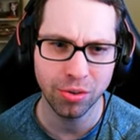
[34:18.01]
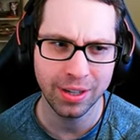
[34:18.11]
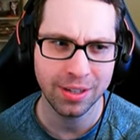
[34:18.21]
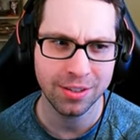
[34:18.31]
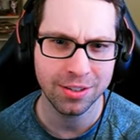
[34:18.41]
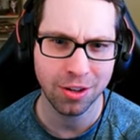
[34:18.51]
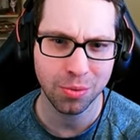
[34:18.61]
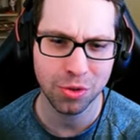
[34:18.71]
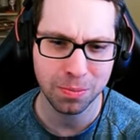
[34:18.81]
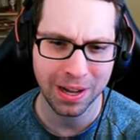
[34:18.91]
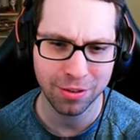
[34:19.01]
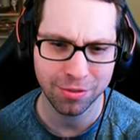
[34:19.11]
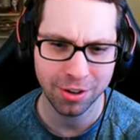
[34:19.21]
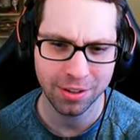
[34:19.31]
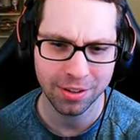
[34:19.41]
In Star Wars
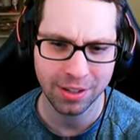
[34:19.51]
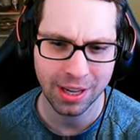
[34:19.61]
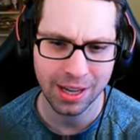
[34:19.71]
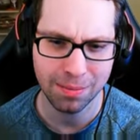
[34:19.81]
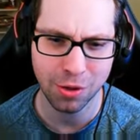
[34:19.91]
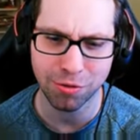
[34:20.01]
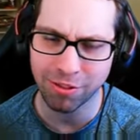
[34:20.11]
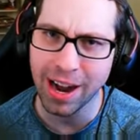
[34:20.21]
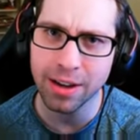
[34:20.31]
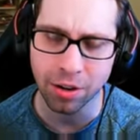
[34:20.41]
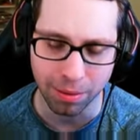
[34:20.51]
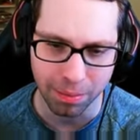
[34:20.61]
Battlefront, that? the game, you fight yeah, them.